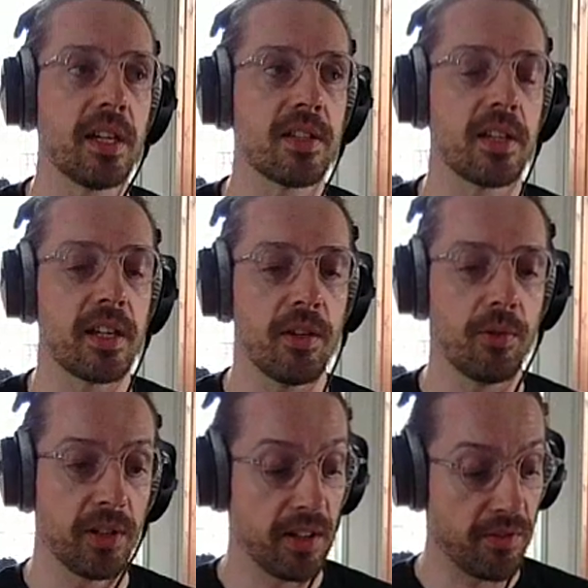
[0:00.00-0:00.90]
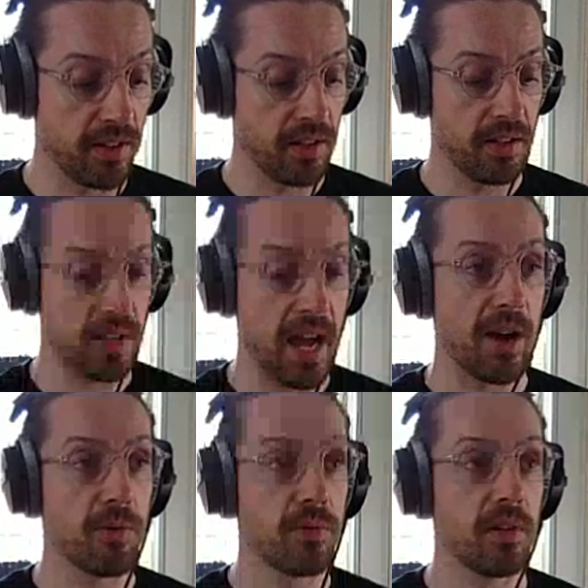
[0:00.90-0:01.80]
like you're looking for
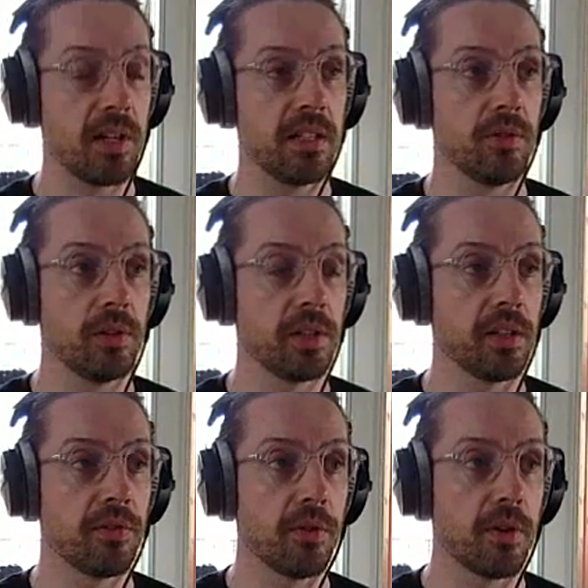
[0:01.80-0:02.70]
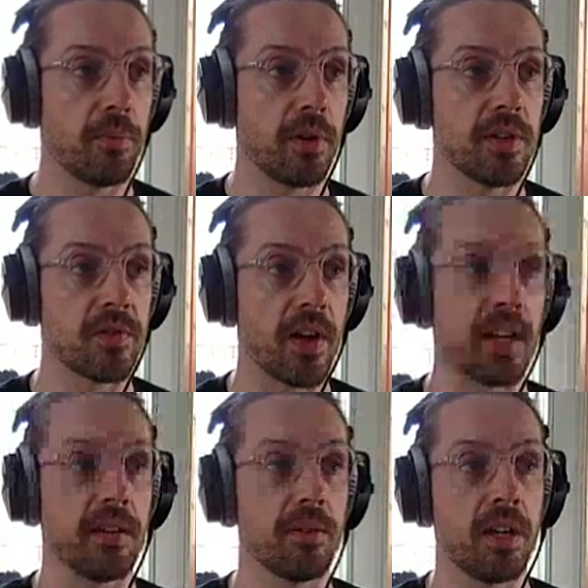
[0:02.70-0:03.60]
now, and you're looking for a previous
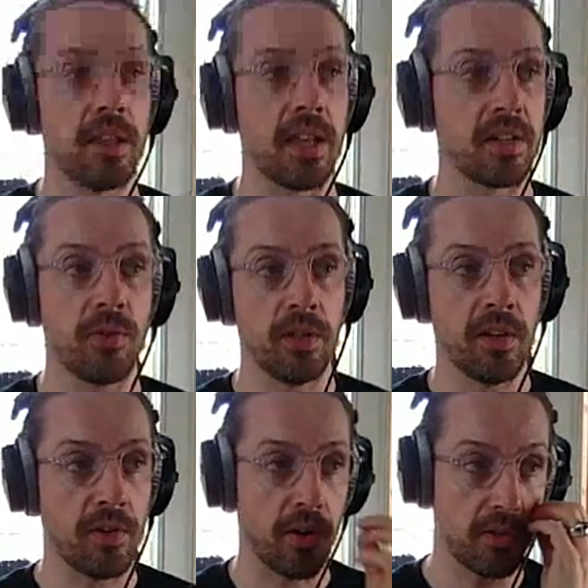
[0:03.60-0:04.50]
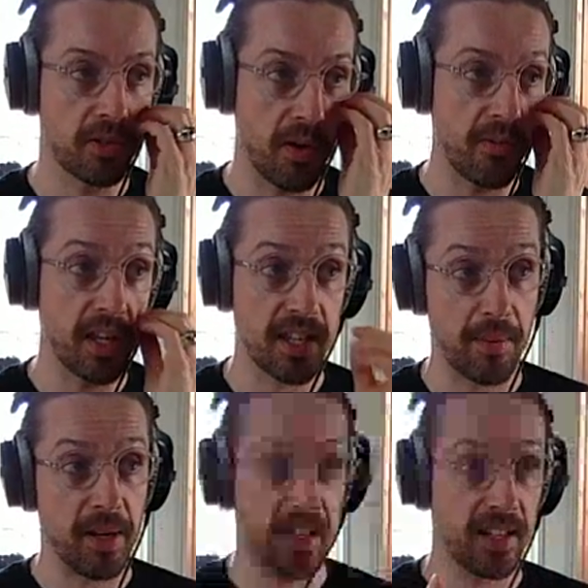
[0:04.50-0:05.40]
value, and then that's all you've got. So everything is
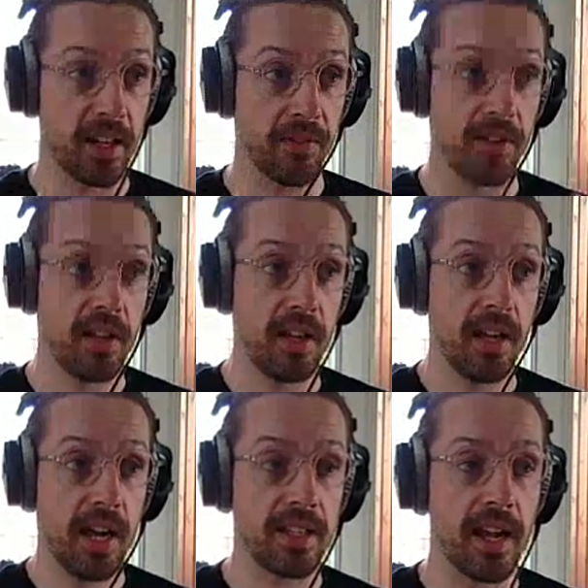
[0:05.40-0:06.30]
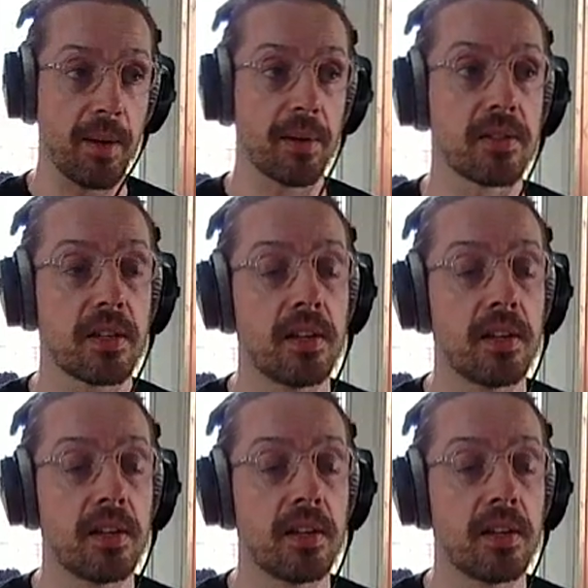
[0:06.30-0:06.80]
happening kind of as it happens.